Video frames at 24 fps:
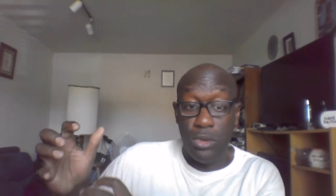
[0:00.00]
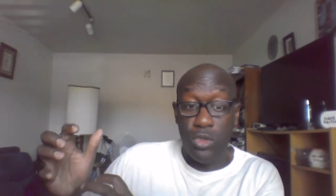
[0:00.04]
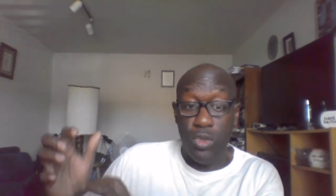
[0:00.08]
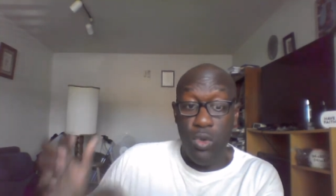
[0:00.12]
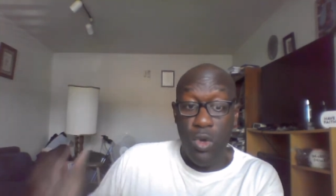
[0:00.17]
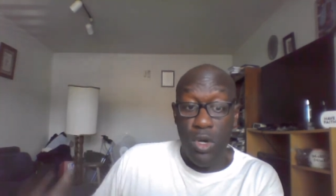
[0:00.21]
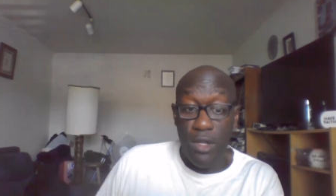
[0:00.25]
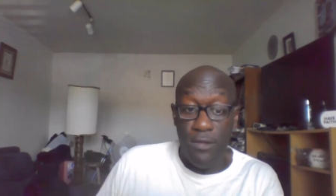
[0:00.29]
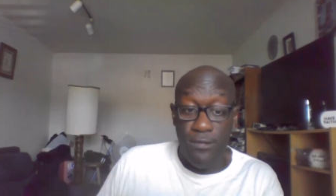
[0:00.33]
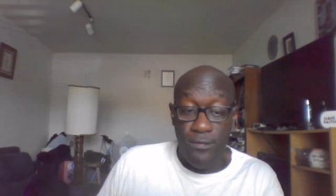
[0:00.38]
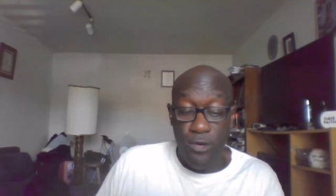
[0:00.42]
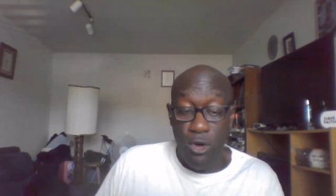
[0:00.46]

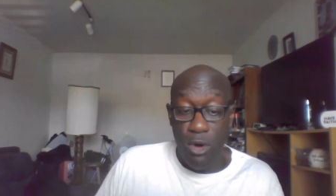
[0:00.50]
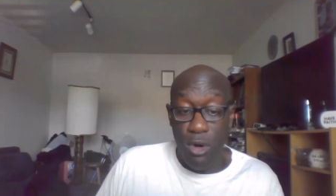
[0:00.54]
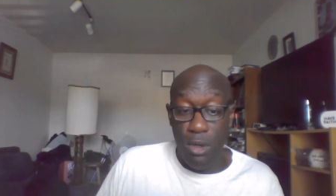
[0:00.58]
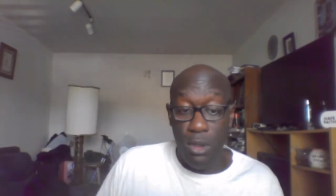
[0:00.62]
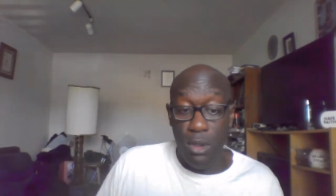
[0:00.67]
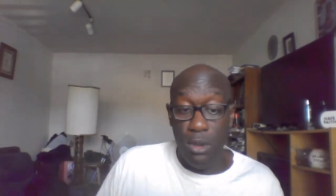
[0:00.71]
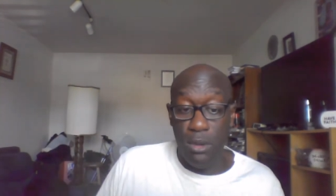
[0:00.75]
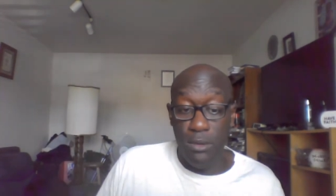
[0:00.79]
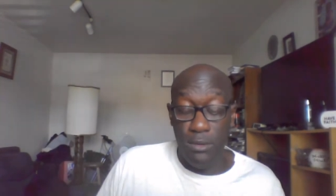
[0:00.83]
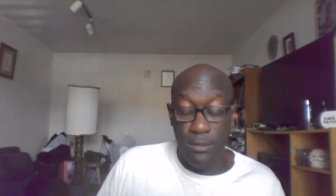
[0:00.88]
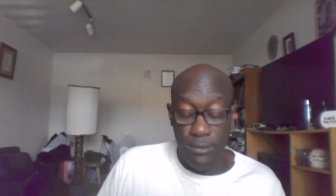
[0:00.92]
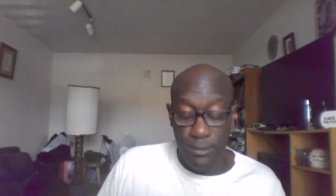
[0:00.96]

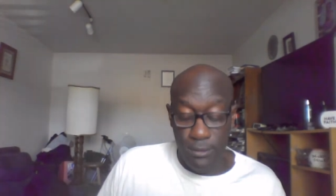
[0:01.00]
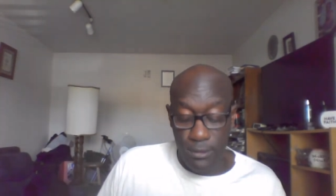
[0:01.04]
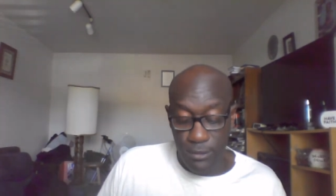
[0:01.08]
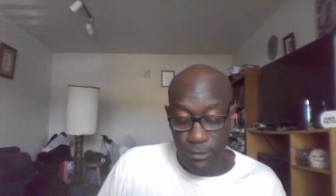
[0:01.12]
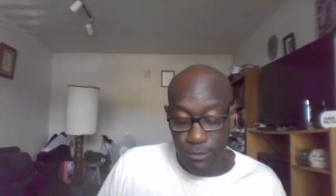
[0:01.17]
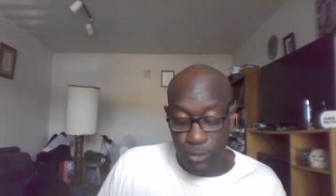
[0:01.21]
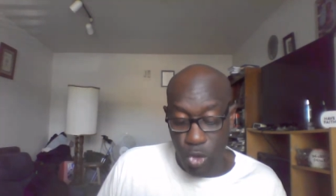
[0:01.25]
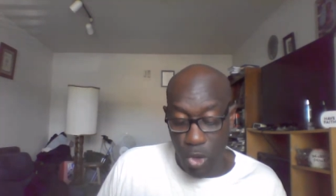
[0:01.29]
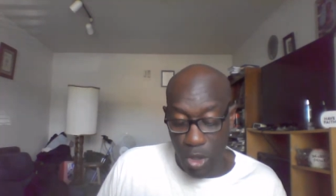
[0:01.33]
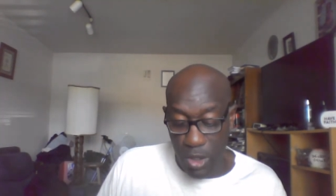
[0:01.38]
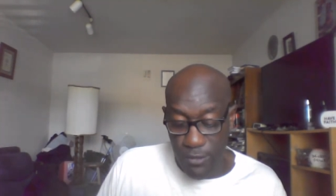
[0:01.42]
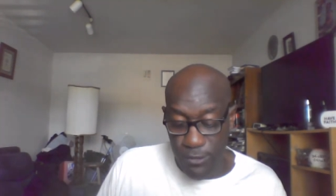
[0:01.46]

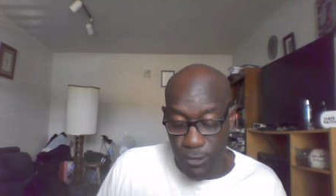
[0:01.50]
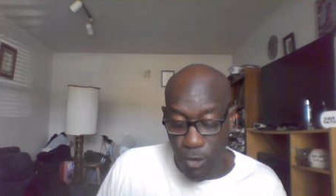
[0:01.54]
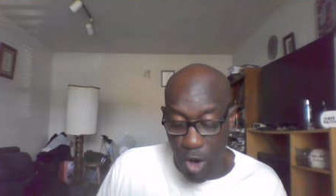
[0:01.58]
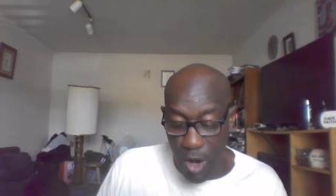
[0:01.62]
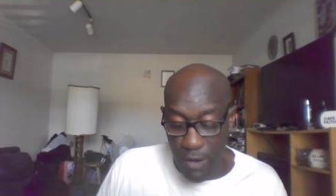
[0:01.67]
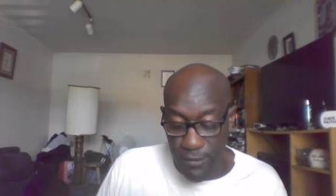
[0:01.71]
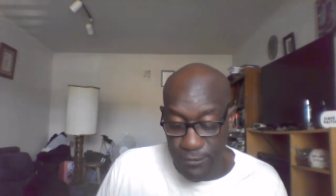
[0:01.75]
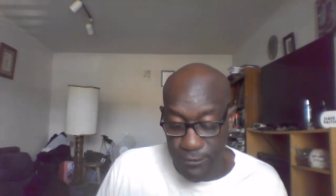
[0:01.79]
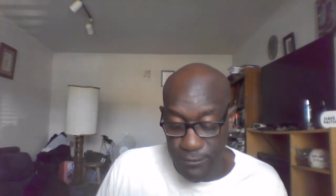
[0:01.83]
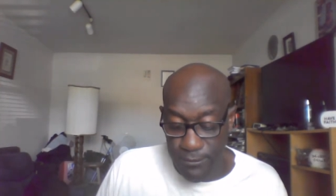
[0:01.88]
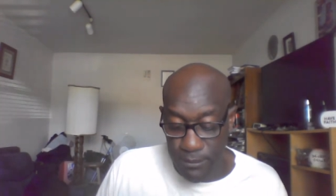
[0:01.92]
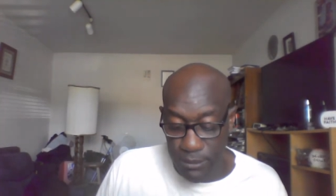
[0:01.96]

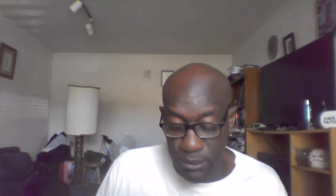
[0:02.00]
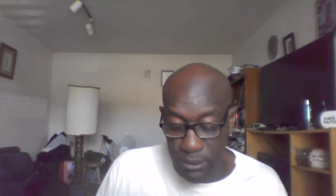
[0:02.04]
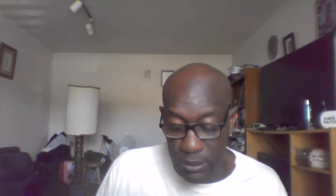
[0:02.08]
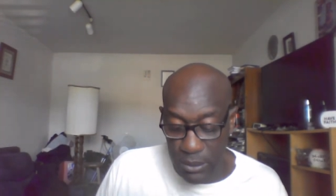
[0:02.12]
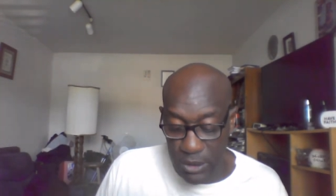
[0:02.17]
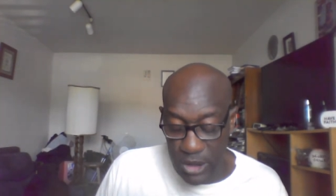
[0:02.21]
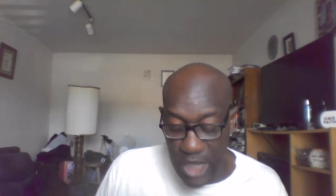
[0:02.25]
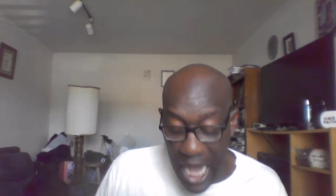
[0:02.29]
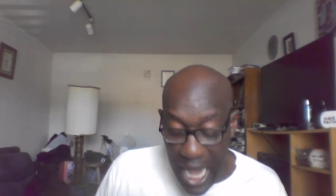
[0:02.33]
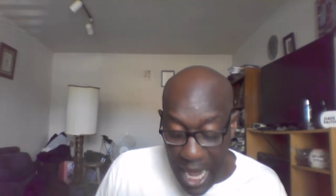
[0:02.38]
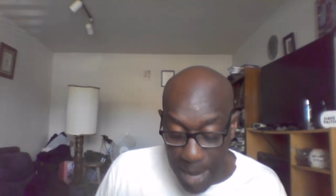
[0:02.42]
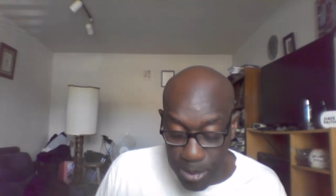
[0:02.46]
24th
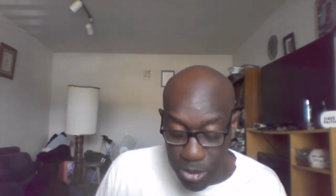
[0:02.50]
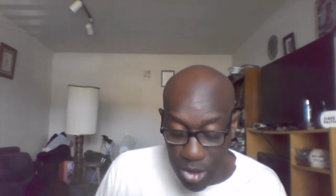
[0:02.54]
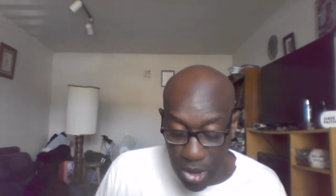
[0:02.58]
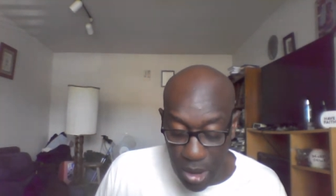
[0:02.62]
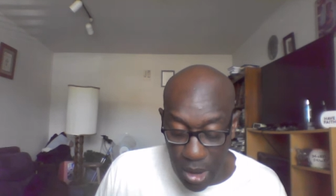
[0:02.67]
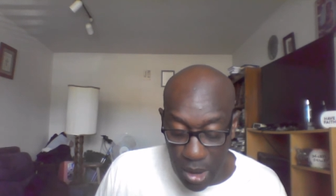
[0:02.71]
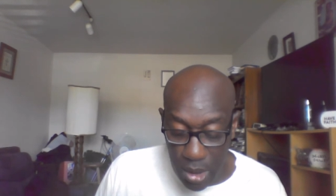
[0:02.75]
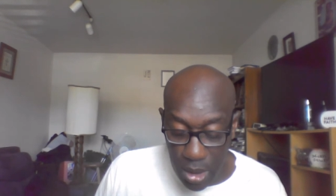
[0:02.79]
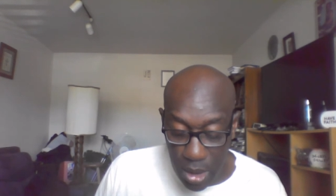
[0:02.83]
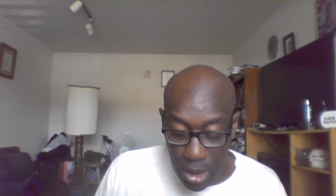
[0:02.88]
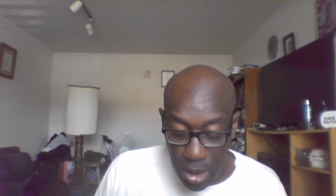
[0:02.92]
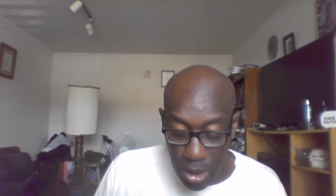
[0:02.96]

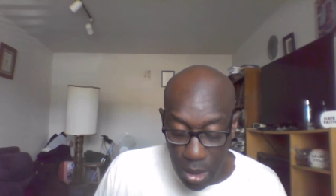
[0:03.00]
chapter